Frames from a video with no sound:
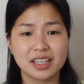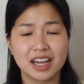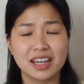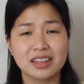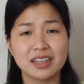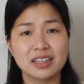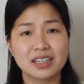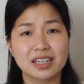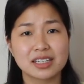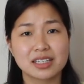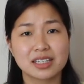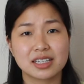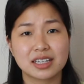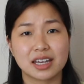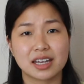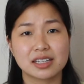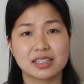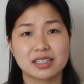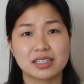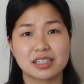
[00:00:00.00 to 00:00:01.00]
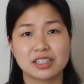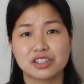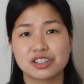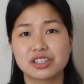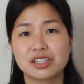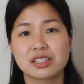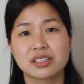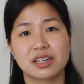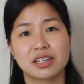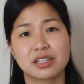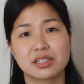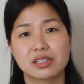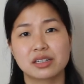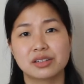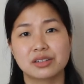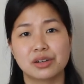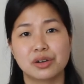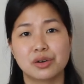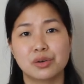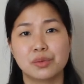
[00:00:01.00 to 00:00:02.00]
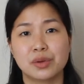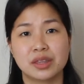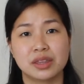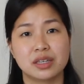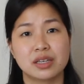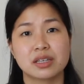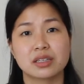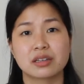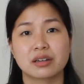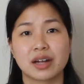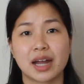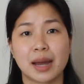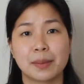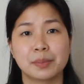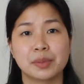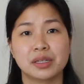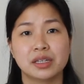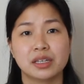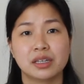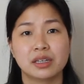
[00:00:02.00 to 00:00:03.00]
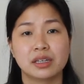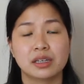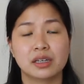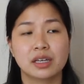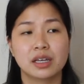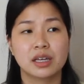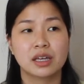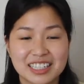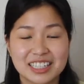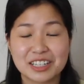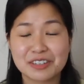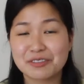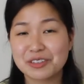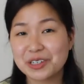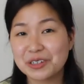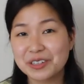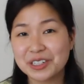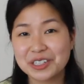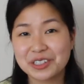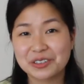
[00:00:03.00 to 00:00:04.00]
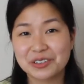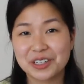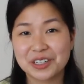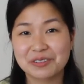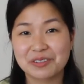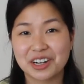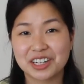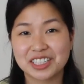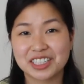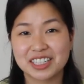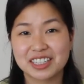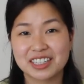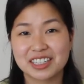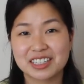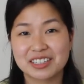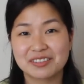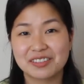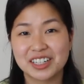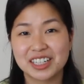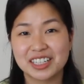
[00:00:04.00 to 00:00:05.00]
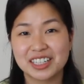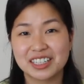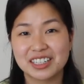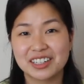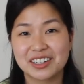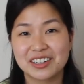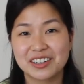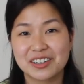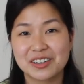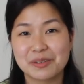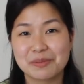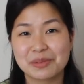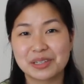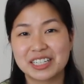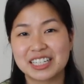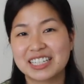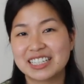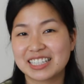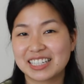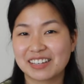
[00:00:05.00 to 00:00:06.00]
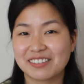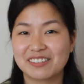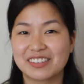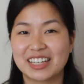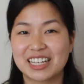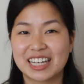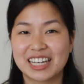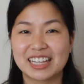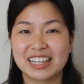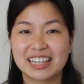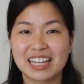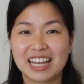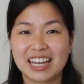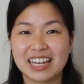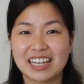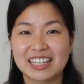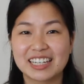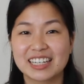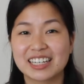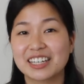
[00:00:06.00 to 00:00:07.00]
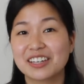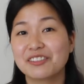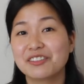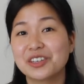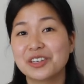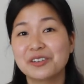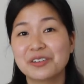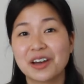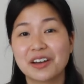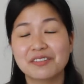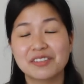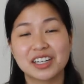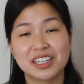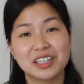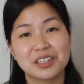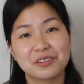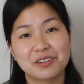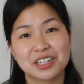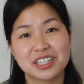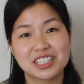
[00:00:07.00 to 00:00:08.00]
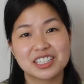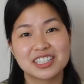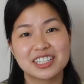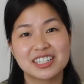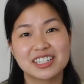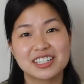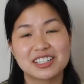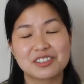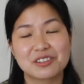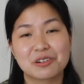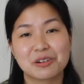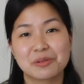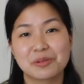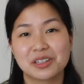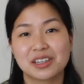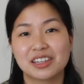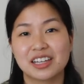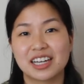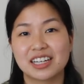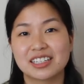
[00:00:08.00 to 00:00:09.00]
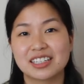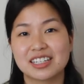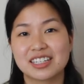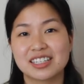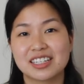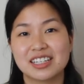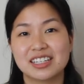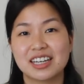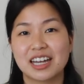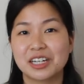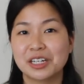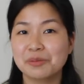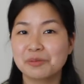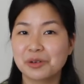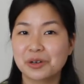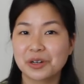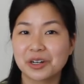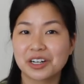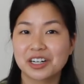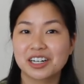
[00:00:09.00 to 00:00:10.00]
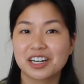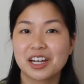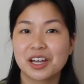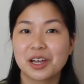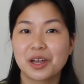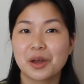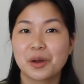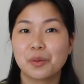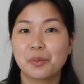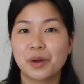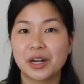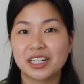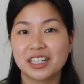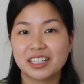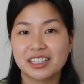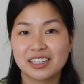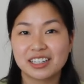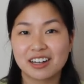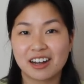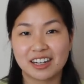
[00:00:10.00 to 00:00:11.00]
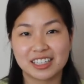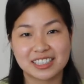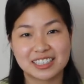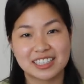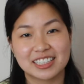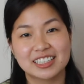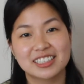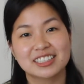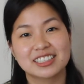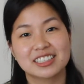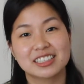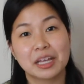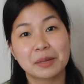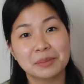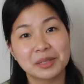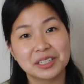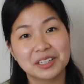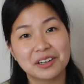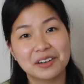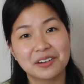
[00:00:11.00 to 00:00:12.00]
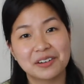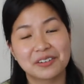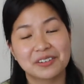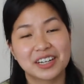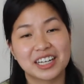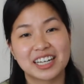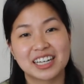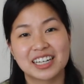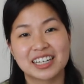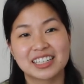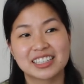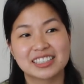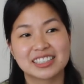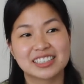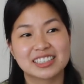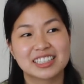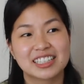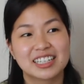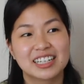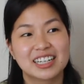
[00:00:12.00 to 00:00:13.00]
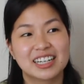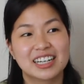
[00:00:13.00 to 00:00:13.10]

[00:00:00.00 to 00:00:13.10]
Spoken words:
I think as a guest, it's just nice to know when things are happening. If you enjoyed watching this video, please give it a like. If you have any questions or would like to see any more wedding content, let me know, and